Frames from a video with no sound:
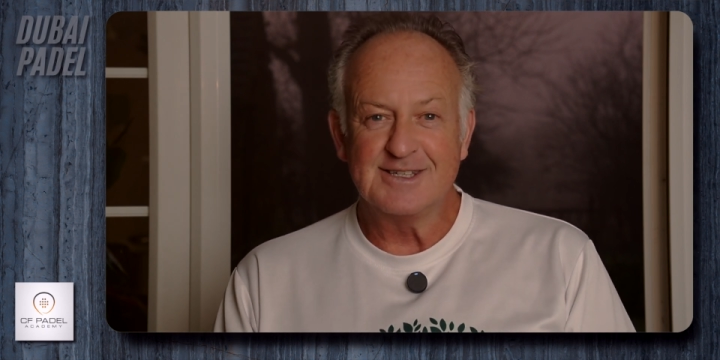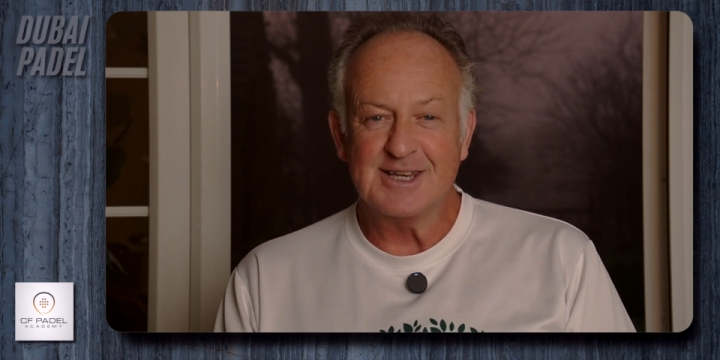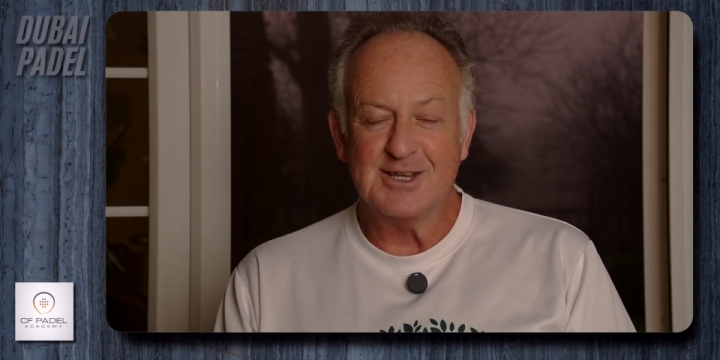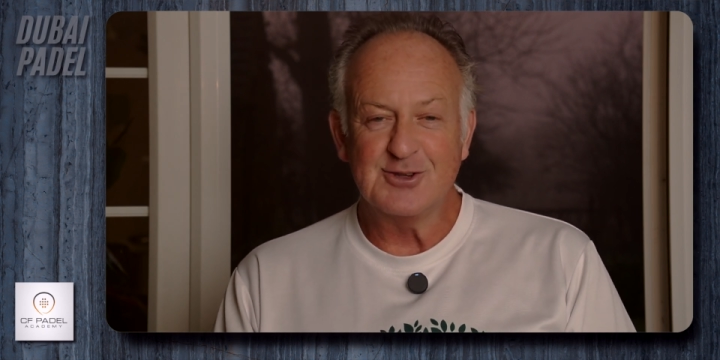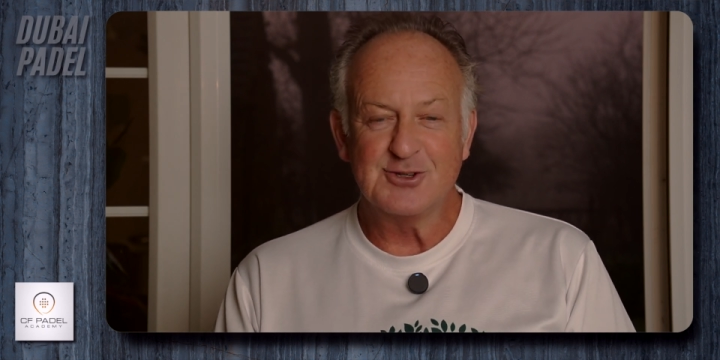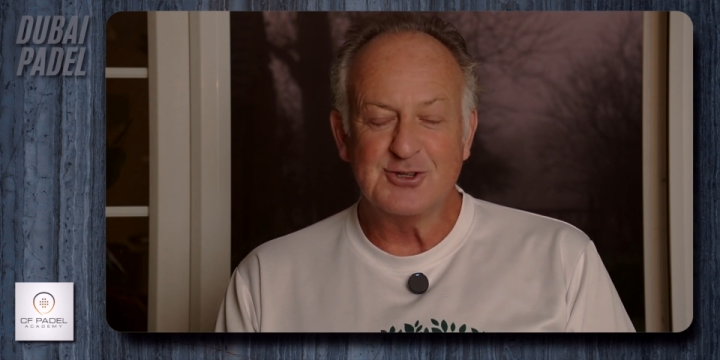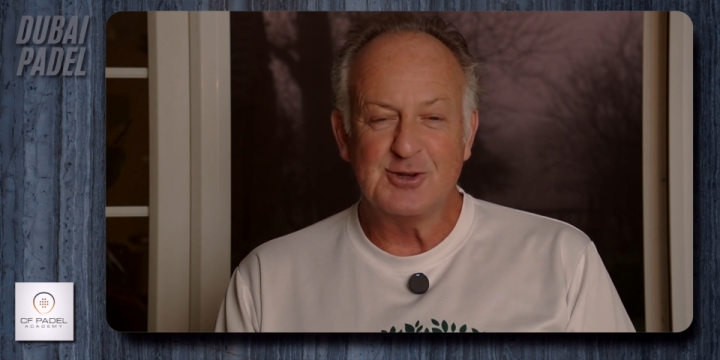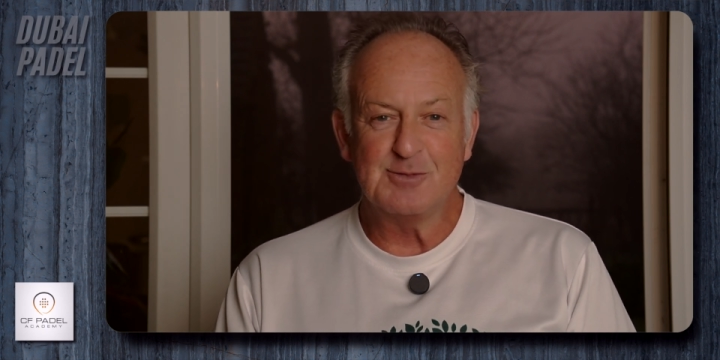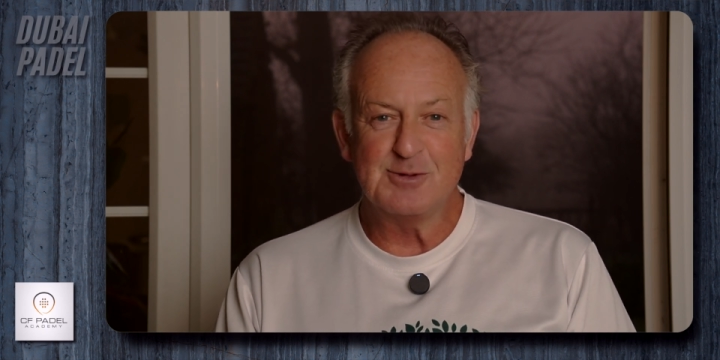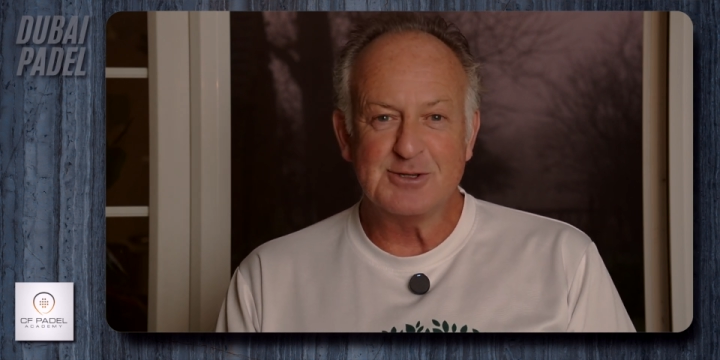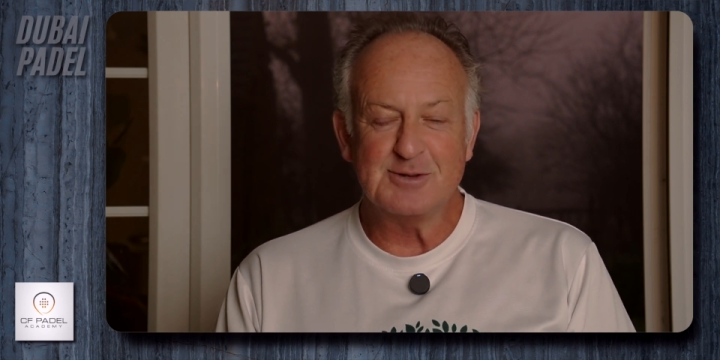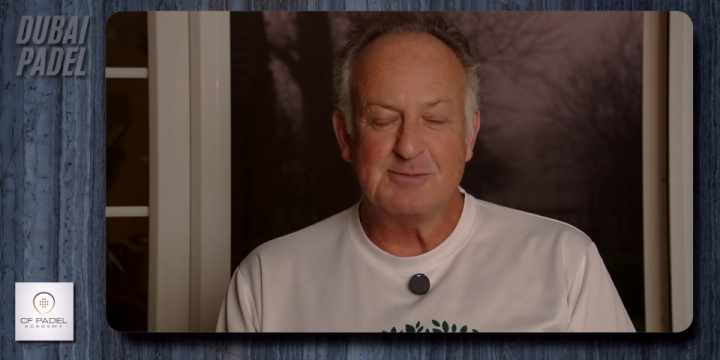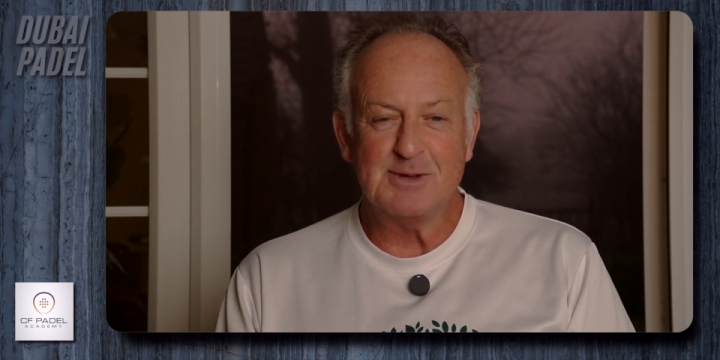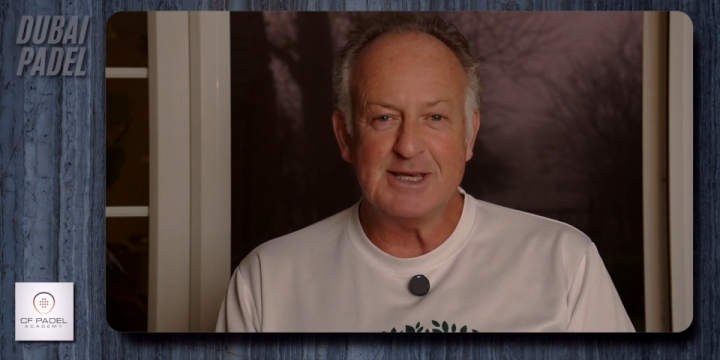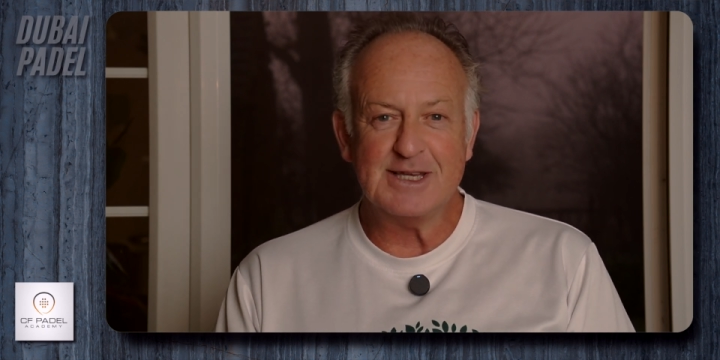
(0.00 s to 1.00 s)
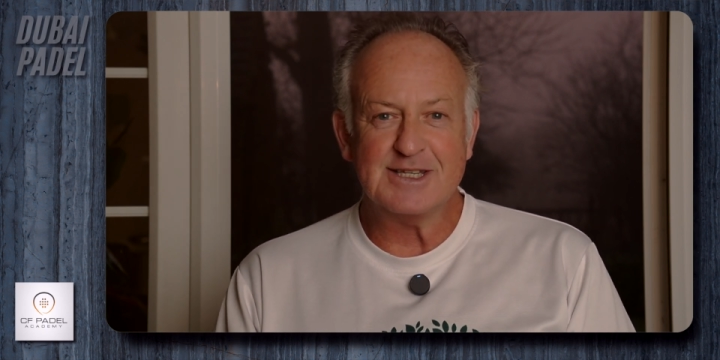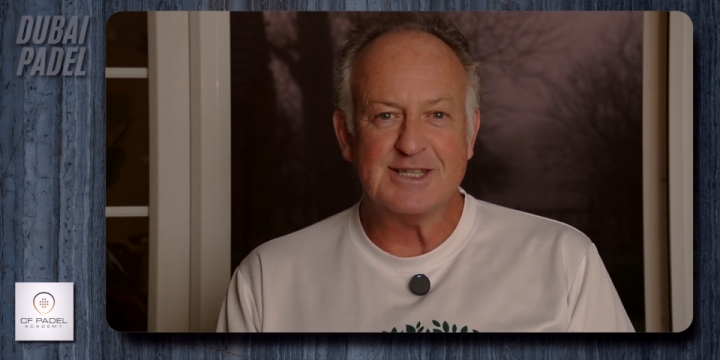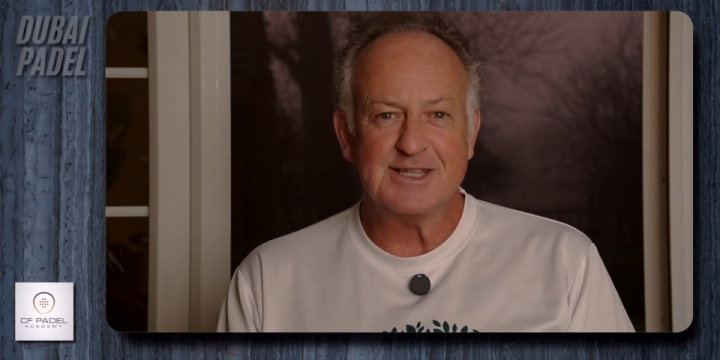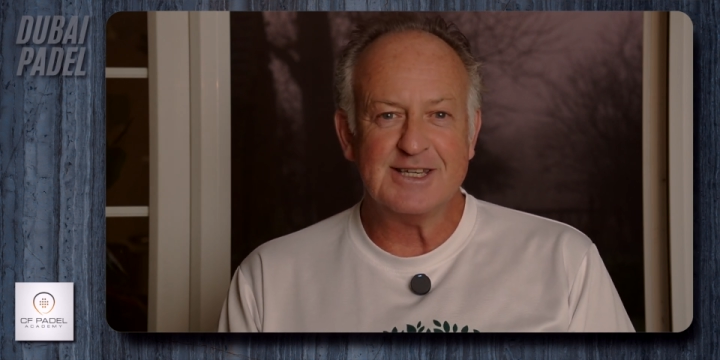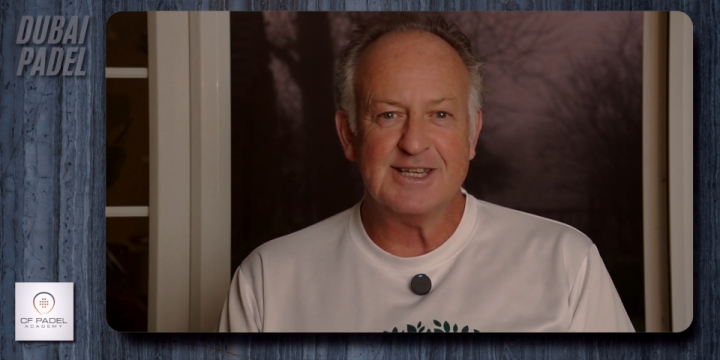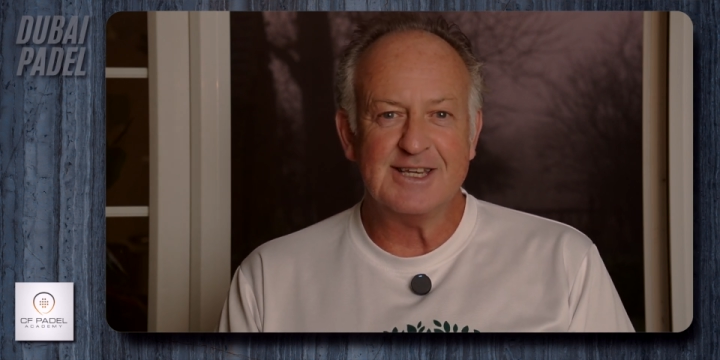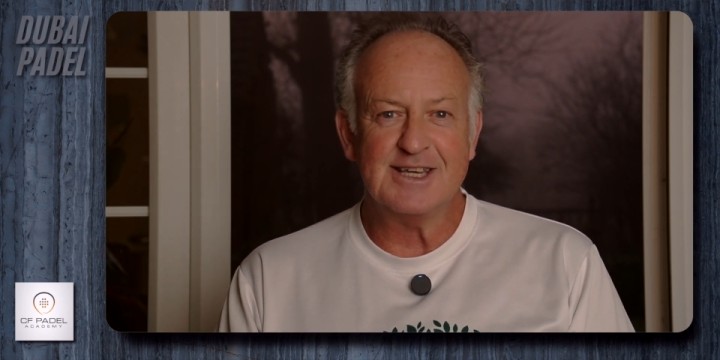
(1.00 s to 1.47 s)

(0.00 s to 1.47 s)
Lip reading: singles, doubles and mixed,